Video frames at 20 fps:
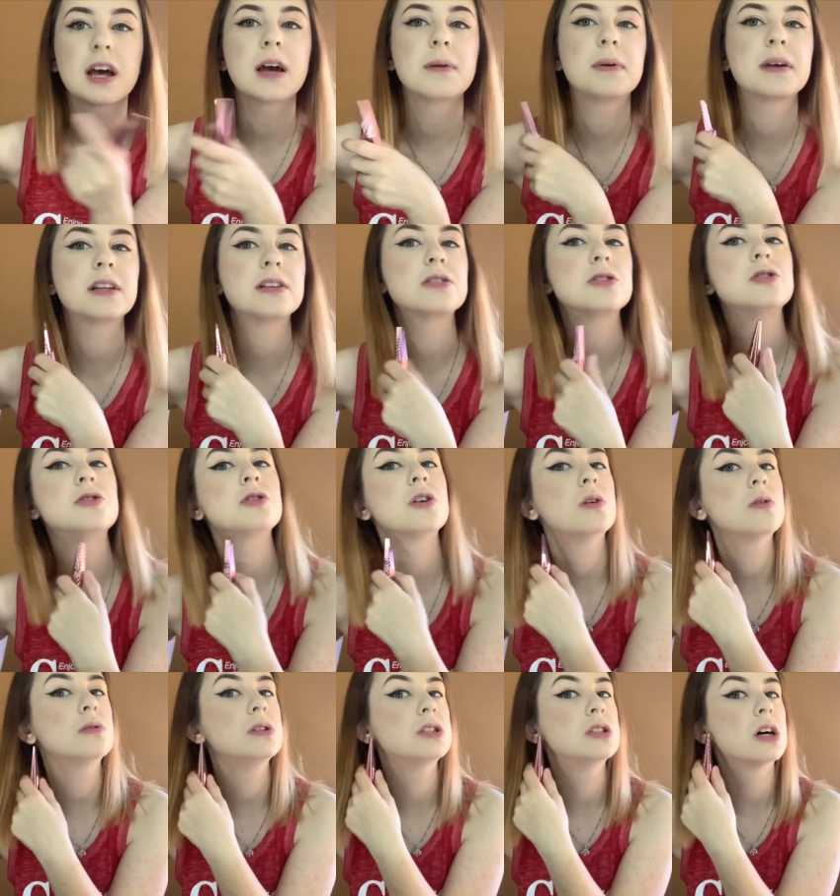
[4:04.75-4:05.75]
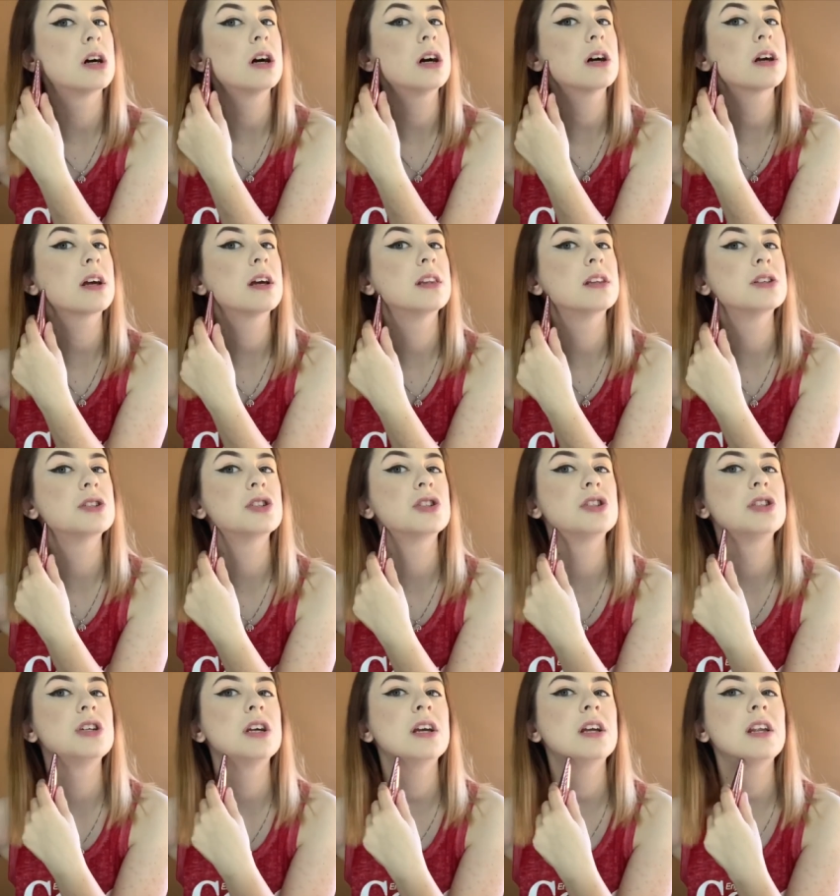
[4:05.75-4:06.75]
I made it so dark in this
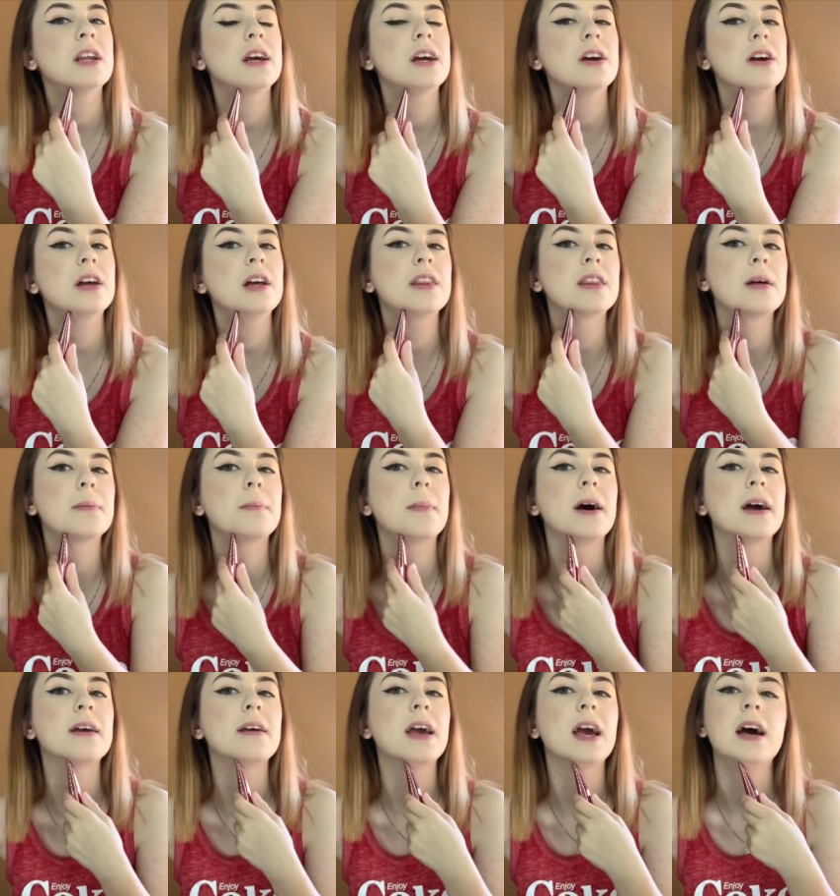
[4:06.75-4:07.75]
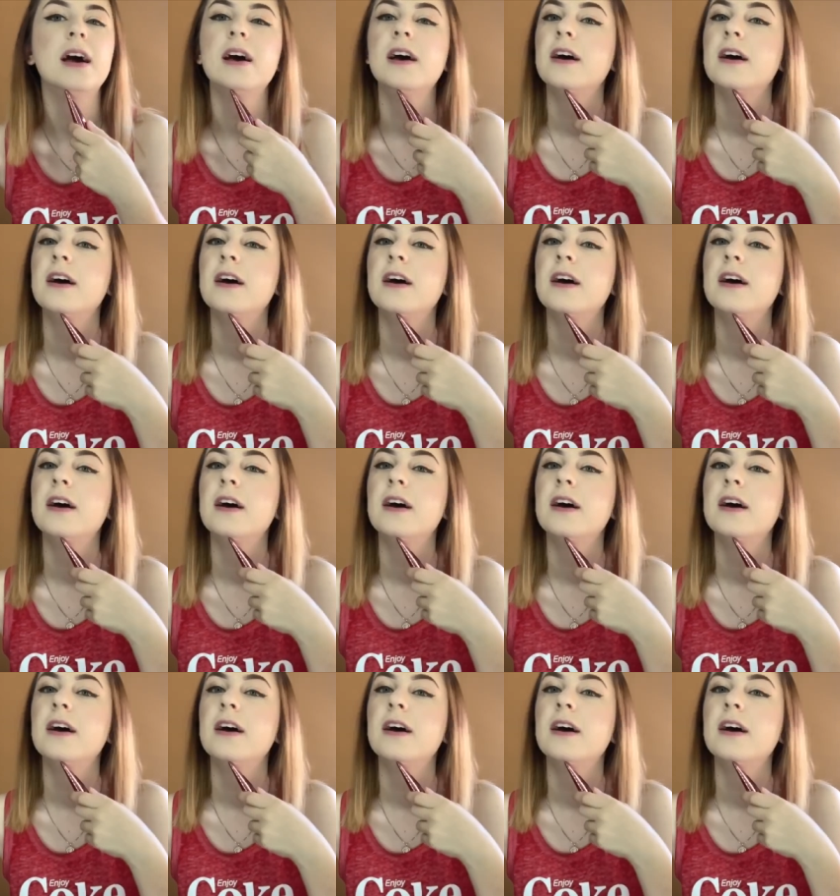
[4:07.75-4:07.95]
chin area that my